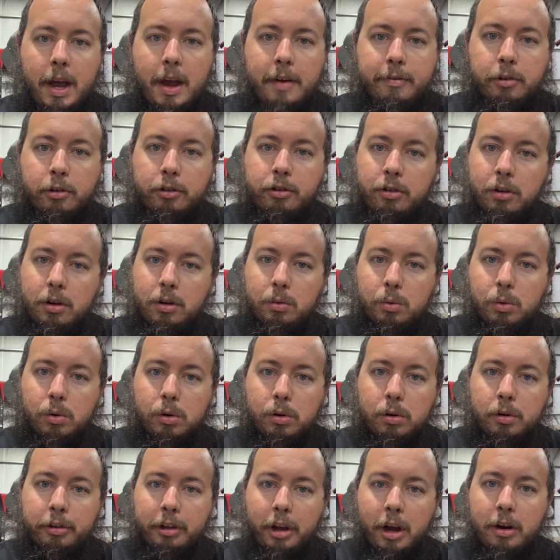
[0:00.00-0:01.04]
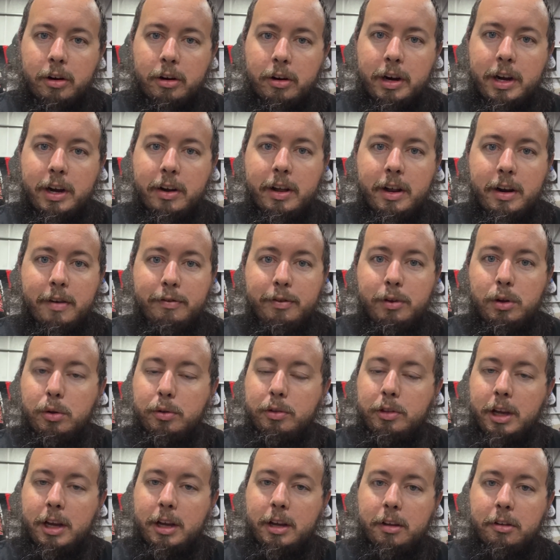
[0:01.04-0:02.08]
After Truck Wars, our crowd had a few
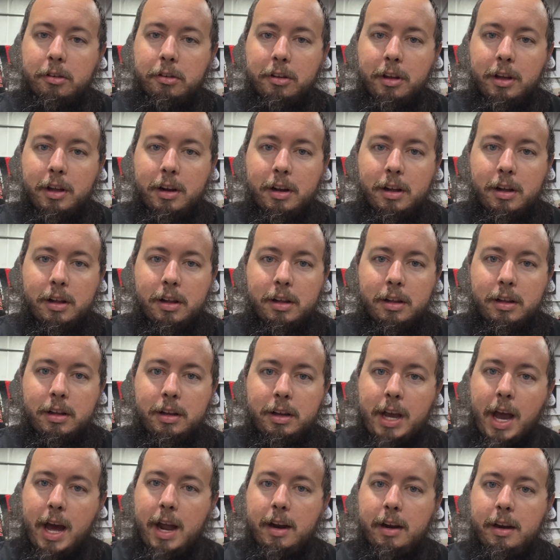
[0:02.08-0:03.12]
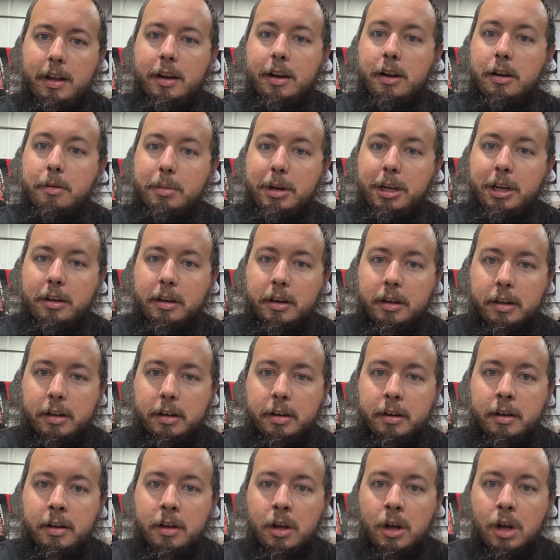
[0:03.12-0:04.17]
things that kind of needed to be
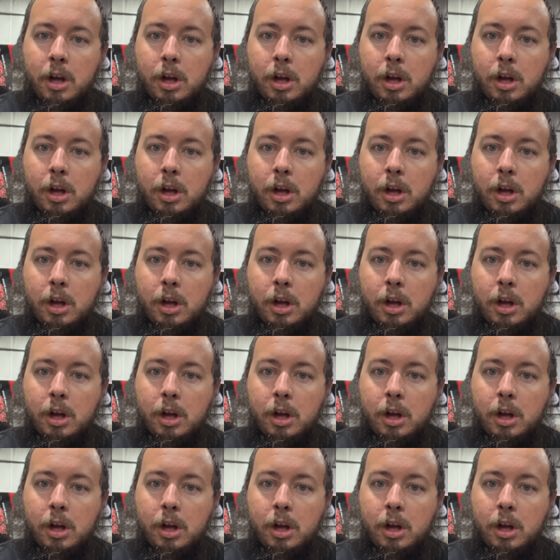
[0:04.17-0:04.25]
done.